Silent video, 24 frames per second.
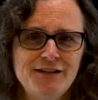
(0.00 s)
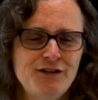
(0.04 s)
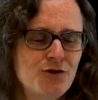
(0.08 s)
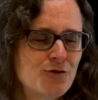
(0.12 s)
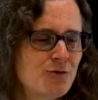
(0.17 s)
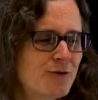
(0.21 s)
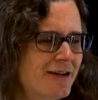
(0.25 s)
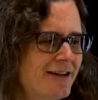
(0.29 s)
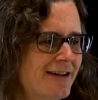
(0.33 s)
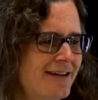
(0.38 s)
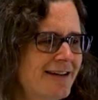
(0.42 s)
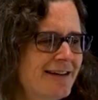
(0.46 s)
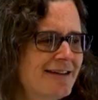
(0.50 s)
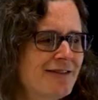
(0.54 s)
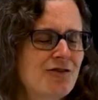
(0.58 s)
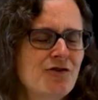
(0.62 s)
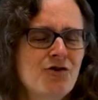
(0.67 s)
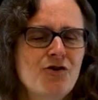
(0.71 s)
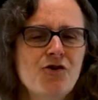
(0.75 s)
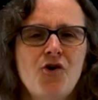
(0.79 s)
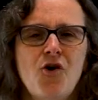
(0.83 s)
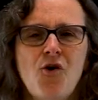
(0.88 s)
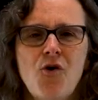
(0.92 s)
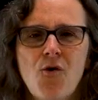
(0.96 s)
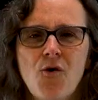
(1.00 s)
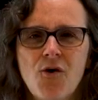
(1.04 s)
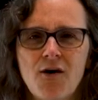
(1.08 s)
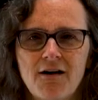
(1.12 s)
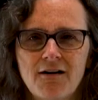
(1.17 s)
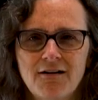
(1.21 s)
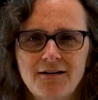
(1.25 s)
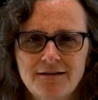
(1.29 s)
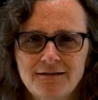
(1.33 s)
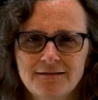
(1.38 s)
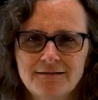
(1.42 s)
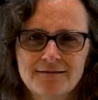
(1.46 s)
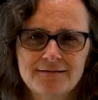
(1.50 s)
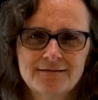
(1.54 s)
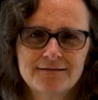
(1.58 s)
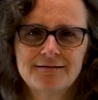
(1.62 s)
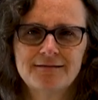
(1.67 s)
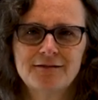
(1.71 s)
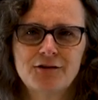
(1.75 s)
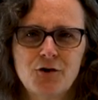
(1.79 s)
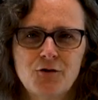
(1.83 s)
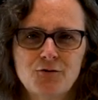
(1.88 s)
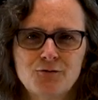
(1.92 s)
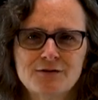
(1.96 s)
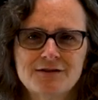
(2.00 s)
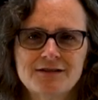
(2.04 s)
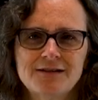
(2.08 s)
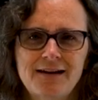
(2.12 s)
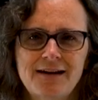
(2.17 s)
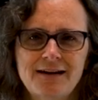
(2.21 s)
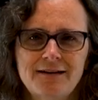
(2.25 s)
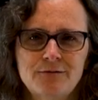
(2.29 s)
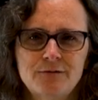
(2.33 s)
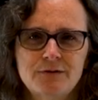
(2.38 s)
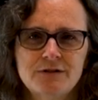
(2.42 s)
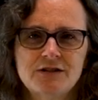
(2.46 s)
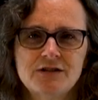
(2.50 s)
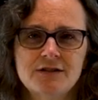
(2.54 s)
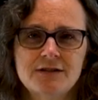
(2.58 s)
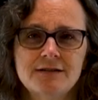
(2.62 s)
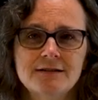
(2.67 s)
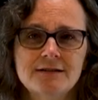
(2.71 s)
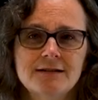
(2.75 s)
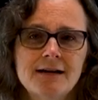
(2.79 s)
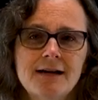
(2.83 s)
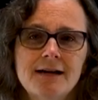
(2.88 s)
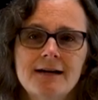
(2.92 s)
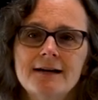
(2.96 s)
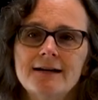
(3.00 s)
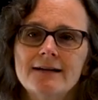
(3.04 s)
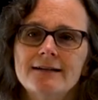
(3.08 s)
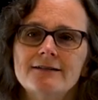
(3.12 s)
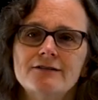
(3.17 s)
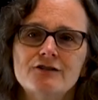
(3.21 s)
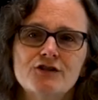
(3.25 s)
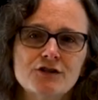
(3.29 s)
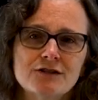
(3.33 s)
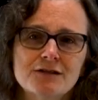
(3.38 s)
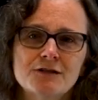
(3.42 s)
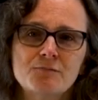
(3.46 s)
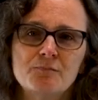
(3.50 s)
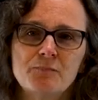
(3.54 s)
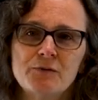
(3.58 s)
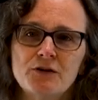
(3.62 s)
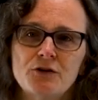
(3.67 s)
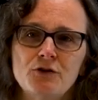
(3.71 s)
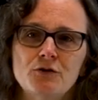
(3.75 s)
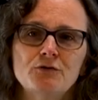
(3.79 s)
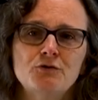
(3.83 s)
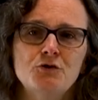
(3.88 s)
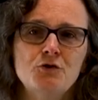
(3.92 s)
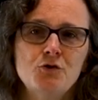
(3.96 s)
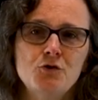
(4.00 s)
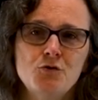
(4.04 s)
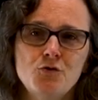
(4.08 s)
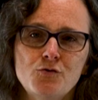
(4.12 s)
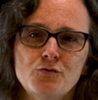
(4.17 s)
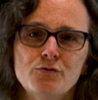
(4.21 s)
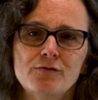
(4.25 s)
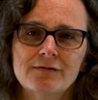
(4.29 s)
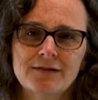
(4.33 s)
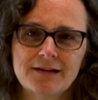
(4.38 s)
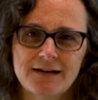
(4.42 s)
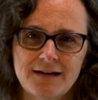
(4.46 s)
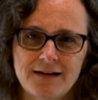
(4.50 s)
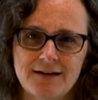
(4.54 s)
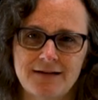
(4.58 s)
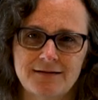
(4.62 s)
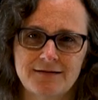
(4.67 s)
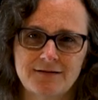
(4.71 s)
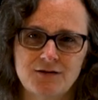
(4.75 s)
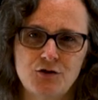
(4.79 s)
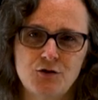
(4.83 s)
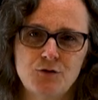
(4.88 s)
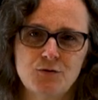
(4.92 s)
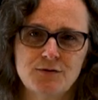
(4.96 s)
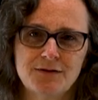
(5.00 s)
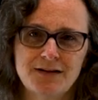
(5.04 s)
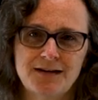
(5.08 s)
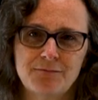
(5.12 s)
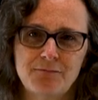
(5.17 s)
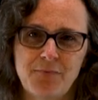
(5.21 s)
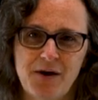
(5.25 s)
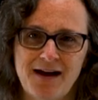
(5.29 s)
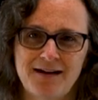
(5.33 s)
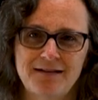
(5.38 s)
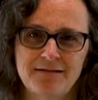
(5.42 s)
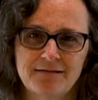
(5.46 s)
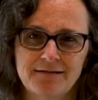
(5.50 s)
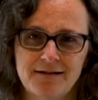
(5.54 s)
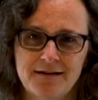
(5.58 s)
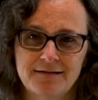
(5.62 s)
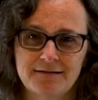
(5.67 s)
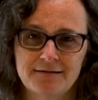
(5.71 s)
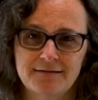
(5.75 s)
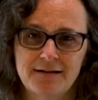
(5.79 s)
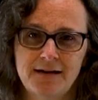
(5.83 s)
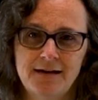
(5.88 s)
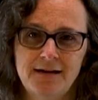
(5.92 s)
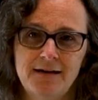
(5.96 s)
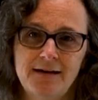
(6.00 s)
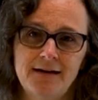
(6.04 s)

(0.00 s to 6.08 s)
You can ignore those languages and just build new things using Python.